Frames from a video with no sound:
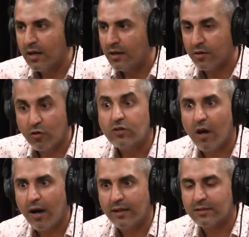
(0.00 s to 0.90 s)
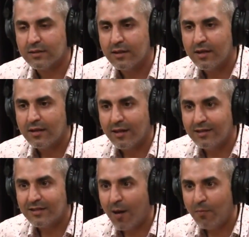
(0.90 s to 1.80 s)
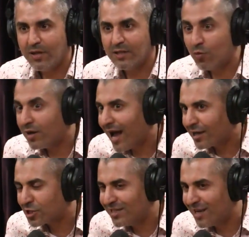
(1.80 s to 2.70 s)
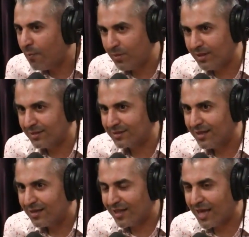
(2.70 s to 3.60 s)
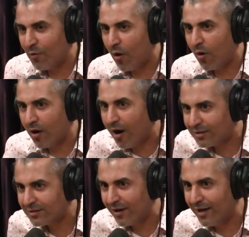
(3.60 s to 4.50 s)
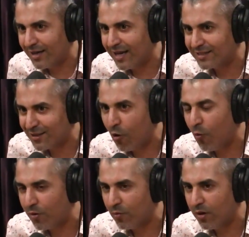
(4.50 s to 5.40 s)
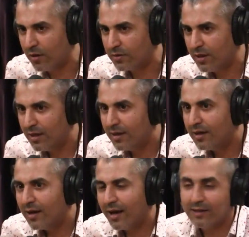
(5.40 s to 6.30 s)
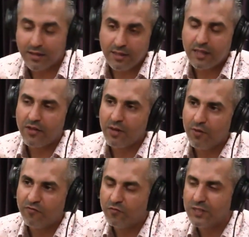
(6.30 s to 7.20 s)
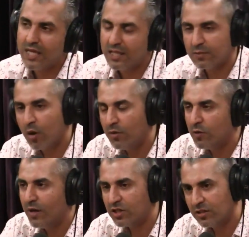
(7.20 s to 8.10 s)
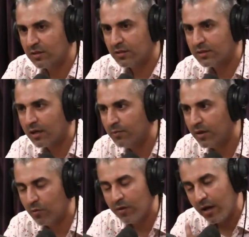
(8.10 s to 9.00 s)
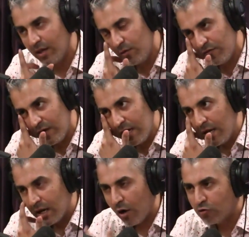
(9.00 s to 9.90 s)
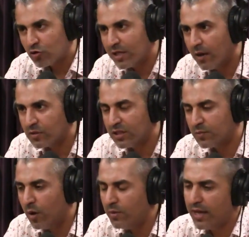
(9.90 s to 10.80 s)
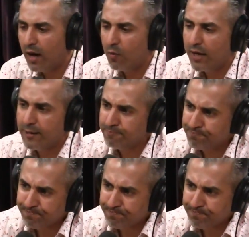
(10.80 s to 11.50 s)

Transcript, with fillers: the good guys, that these companies weren't actually companies, that they were on our side against the corporate world. Right. And it turns out, I think we've just hit this moment. You mentioned Zuckerberg. We, I think we've culturally come to this moment now where,